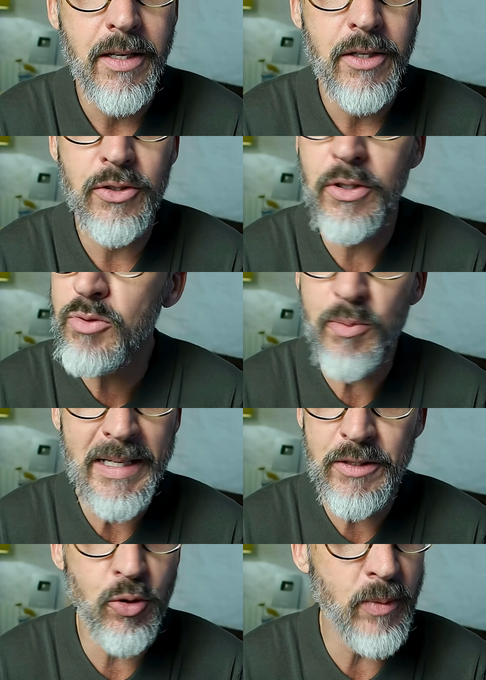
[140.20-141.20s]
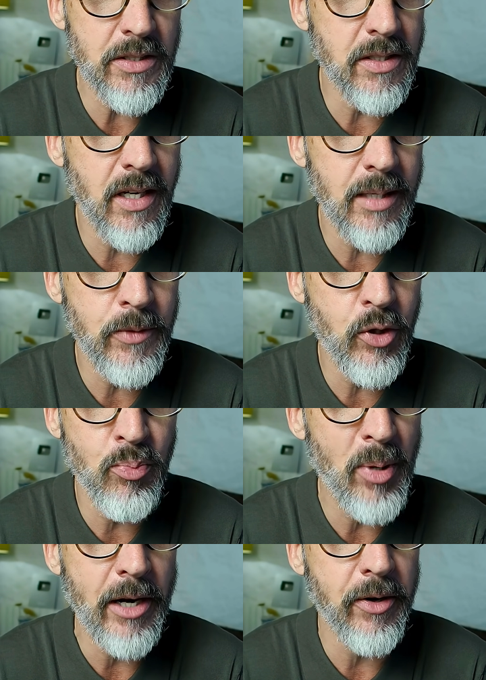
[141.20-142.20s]
So don't spend too much time
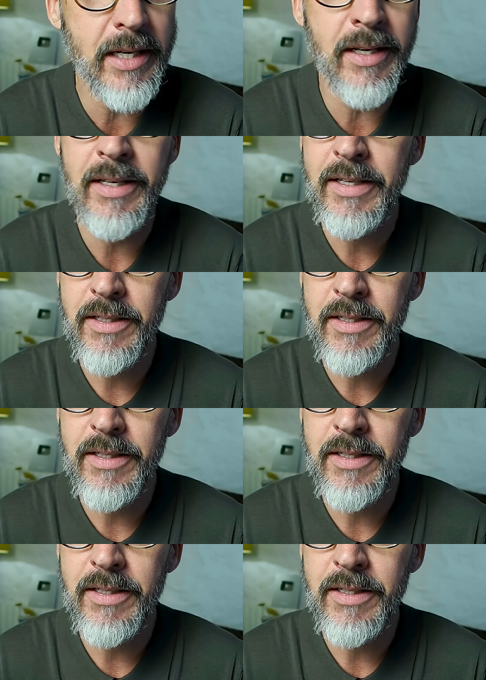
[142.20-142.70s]
comparing,